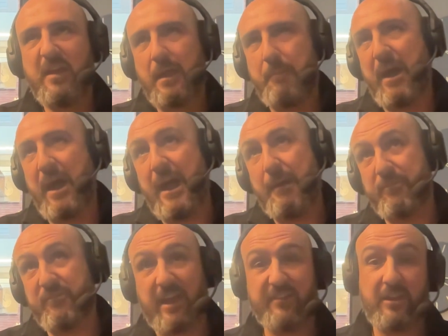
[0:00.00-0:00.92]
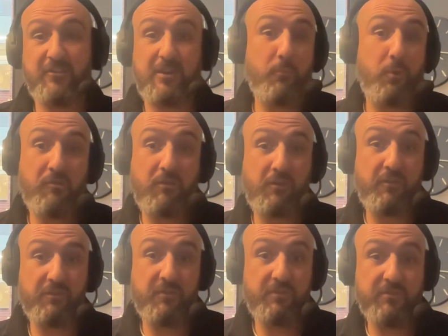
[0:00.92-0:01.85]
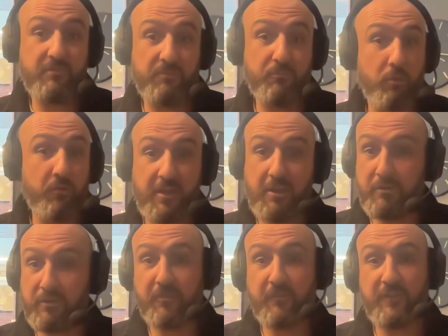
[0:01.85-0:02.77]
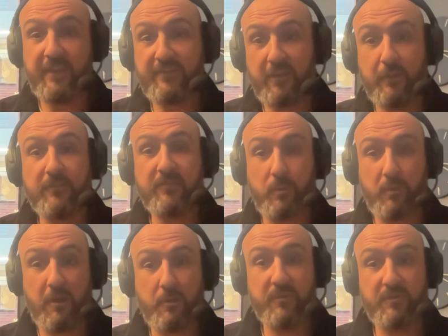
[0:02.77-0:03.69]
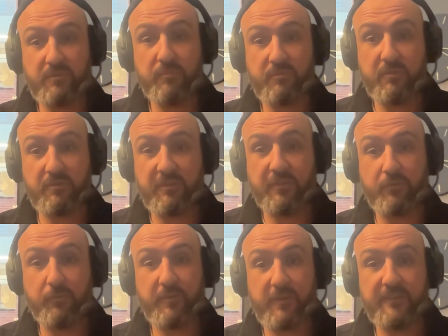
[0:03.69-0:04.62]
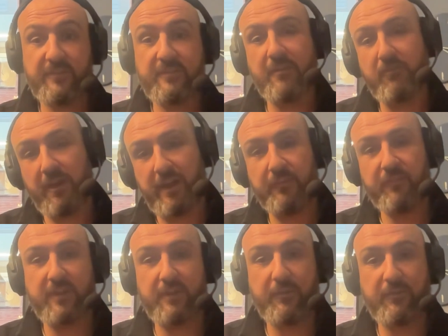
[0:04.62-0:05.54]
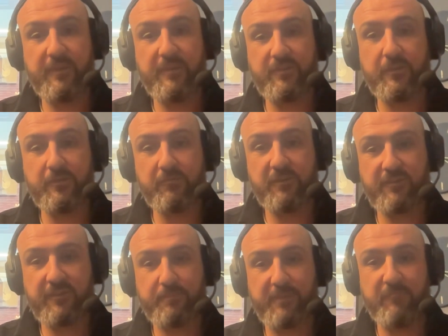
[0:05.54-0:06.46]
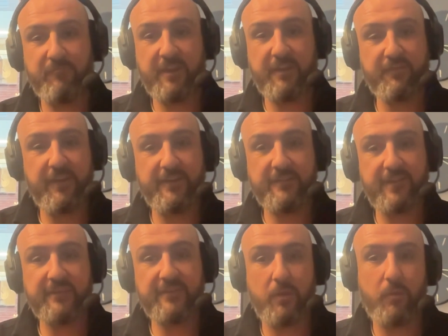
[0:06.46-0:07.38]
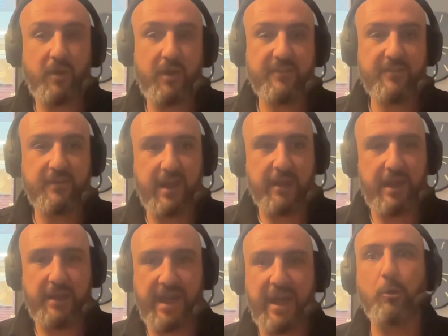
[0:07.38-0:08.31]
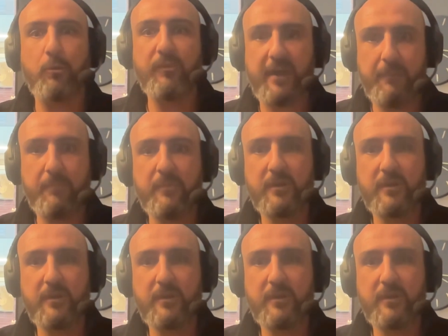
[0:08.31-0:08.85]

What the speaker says: Perhaps that's actually more the onus on the SEOs to work with the digital PRs to say, right, actually, this piece of coverage has been really effective SEO wise and help them